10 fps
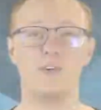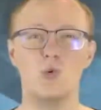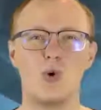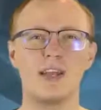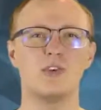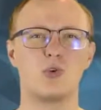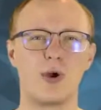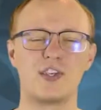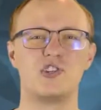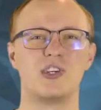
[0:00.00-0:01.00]
The one
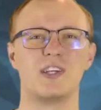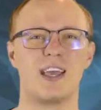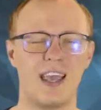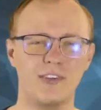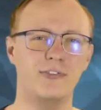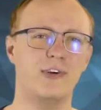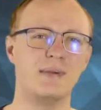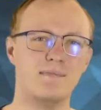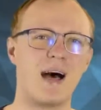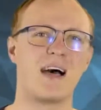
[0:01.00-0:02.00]
question
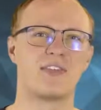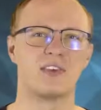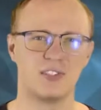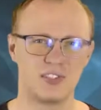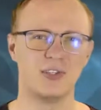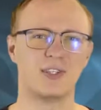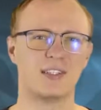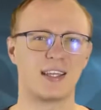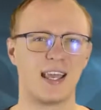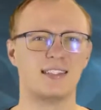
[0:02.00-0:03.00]
every math
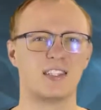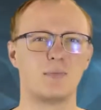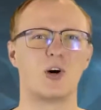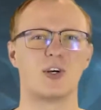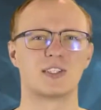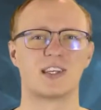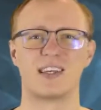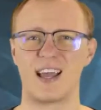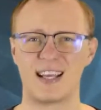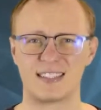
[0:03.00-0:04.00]
student ends up
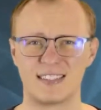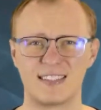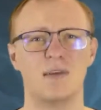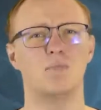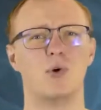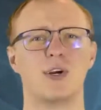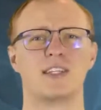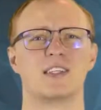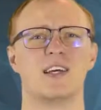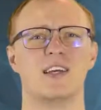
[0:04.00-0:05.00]
asking at some
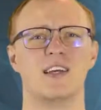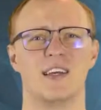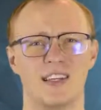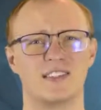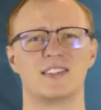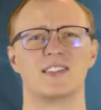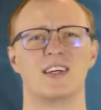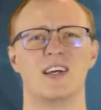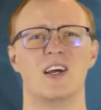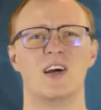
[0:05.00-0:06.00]
point is,
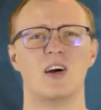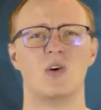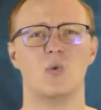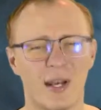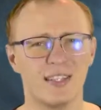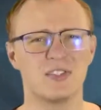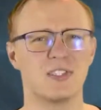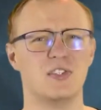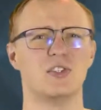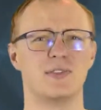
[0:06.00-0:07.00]
what is
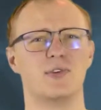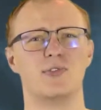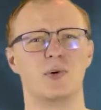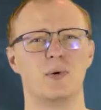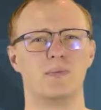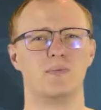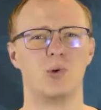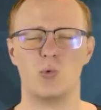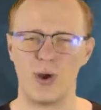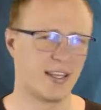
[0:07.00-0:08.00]
this useful for?
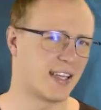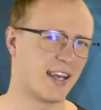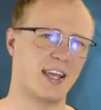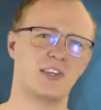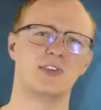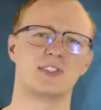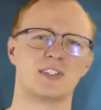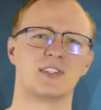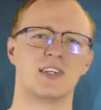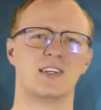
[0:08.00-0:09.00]
When can I use
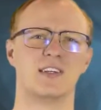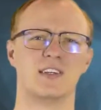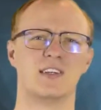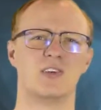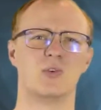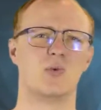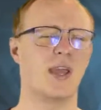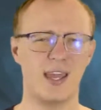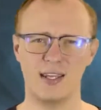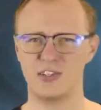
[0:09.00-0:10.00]
it?
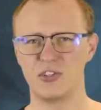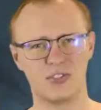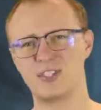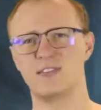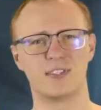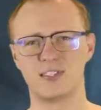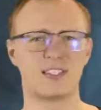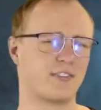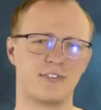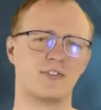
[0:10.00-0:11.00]
Where do you see this
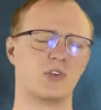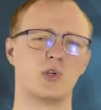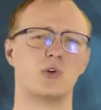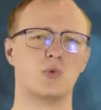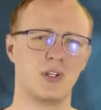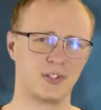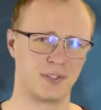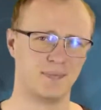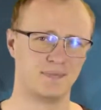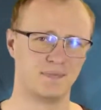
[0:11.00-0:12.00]
stuff in the real world?